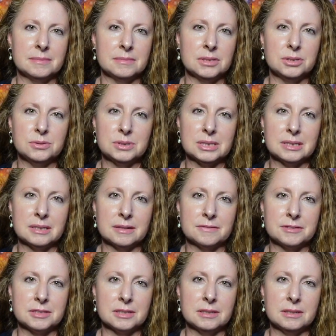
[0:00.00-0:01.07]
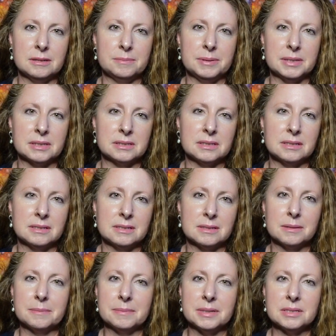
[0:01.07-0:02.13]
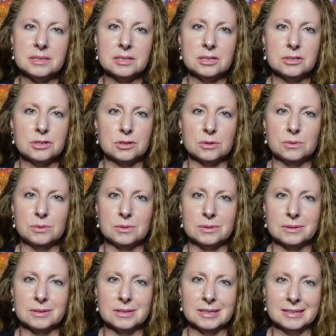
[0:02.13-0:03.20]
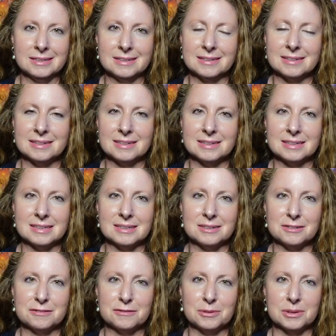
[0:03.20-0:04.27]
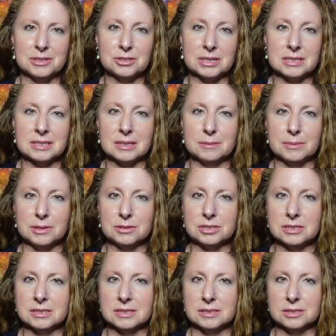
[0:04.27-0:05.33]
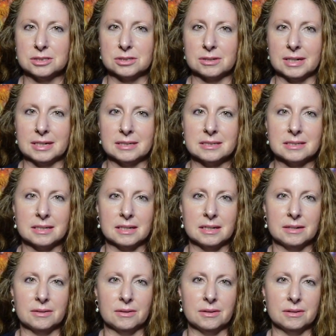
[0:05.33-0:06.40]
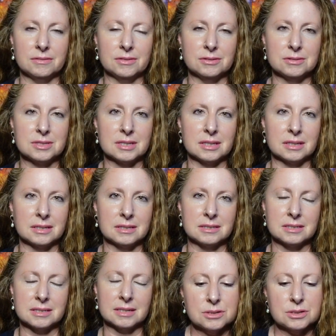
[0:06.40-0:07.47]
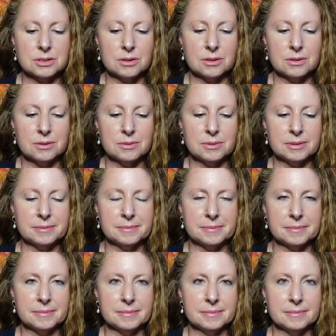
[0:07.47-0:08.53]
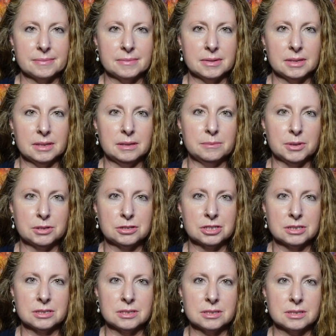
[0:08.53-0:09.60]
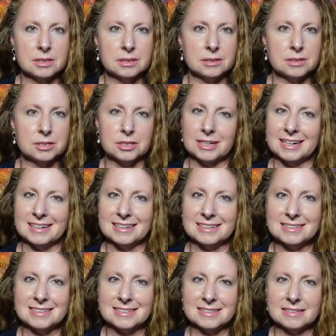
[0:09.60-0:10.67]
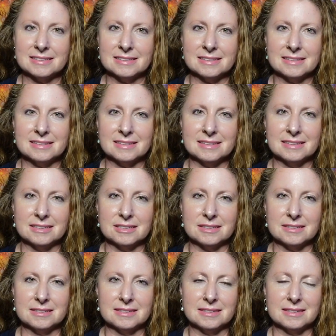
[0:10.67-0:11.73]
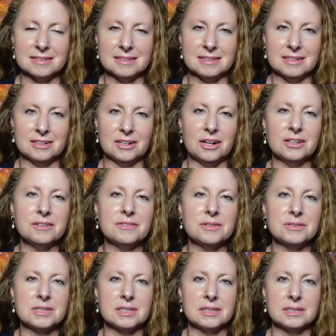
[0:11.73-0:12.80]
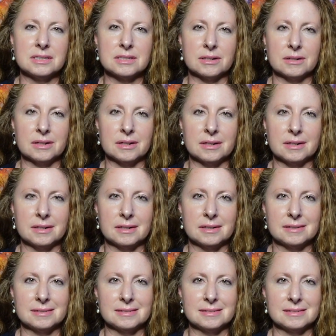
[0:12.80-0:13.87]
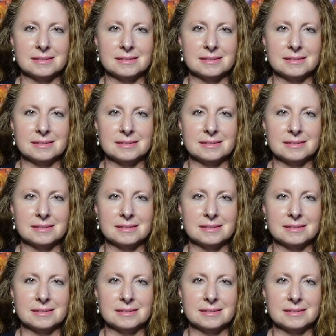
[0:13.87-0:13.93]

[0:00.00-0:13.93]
use EFT because it is an amazing tool for addressing emotions and stress and all of those things. So emotions, stress, all of those things are,